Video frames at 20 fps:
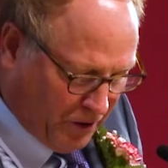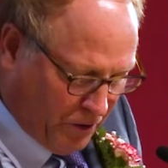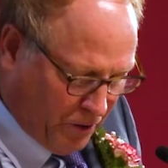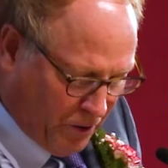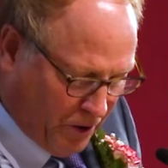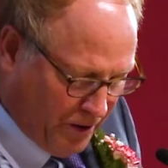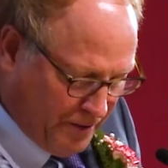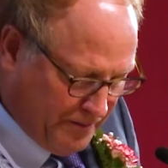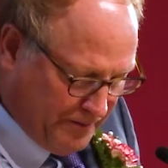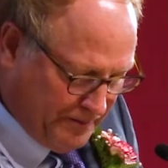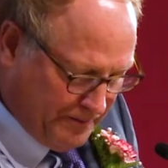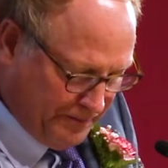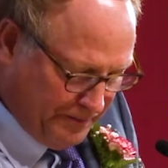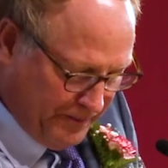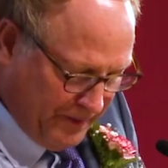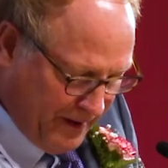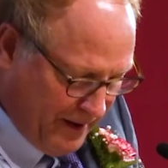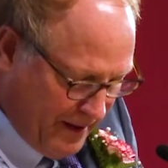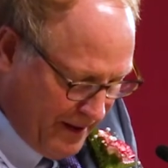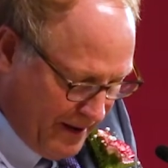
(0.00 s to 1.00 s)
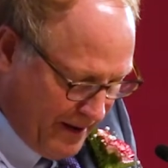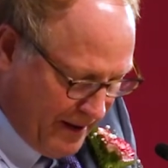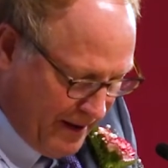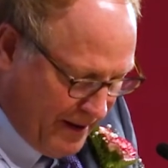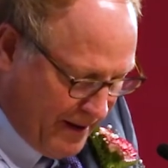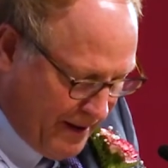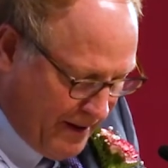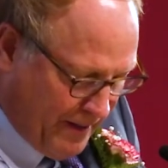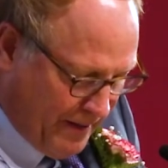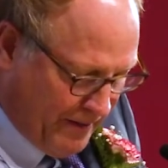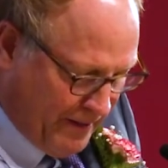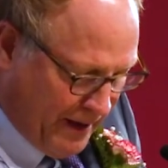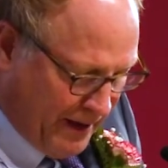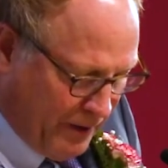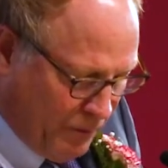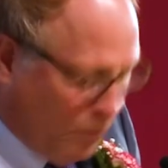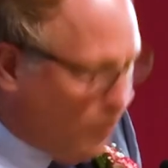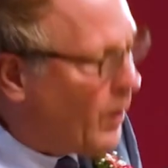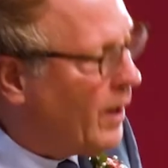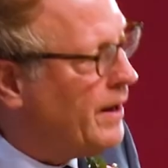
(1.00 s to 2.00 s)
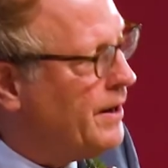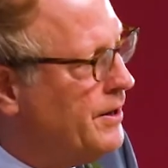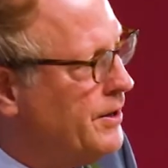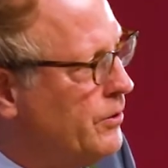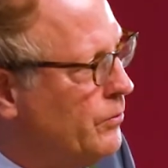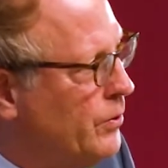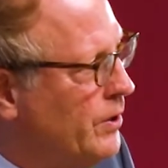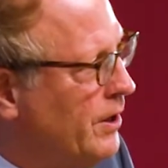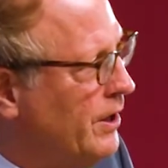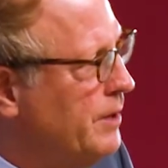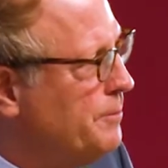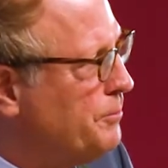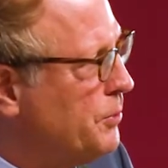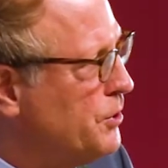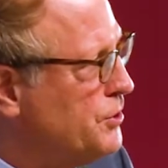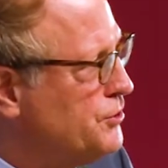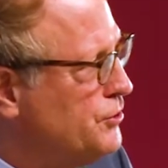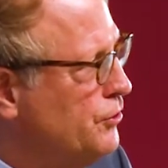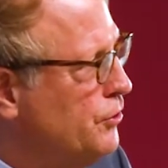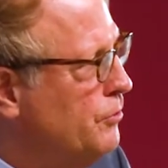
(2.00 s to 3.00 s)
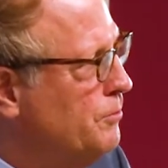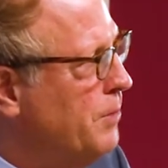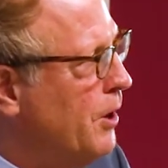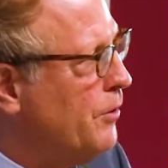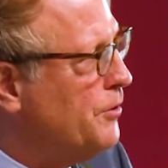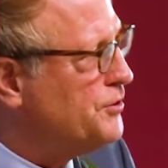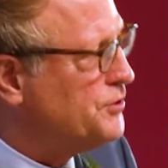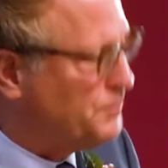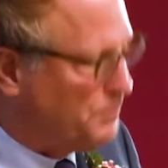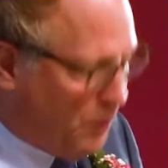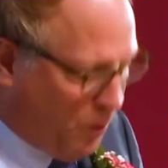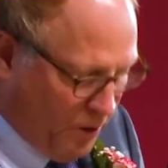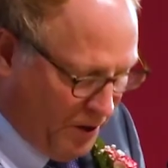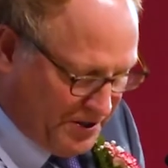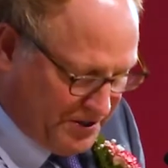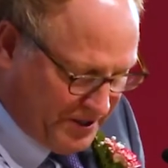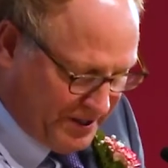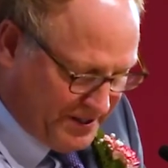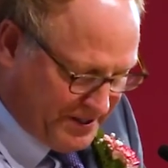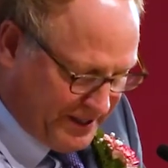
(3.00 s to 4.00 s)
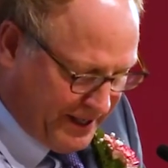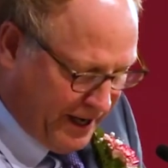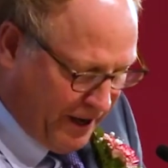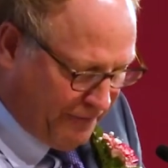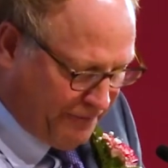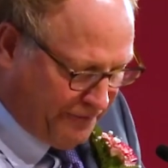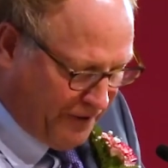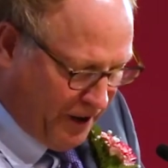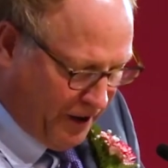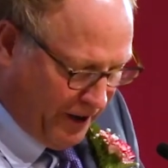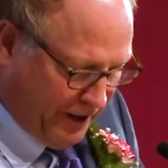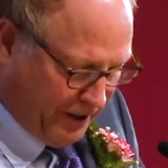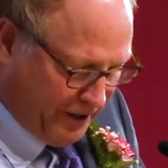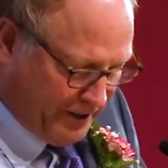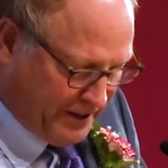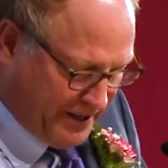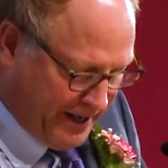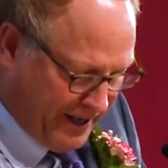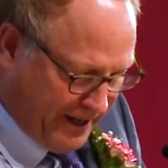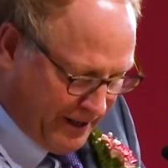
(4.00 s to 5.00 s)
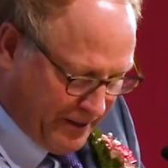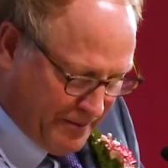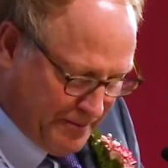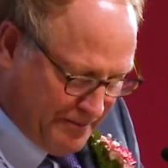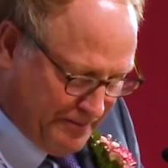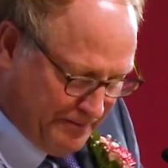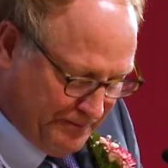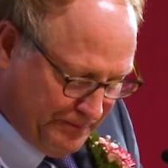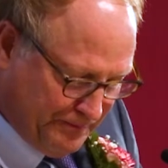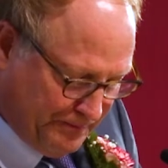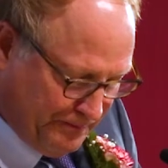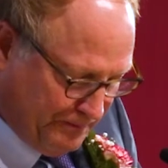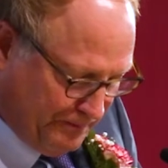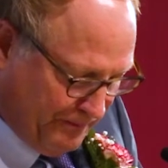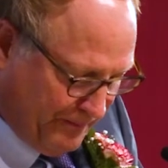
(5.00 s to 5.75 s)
court that he wanted to really pursue both sports and see how far he could take them.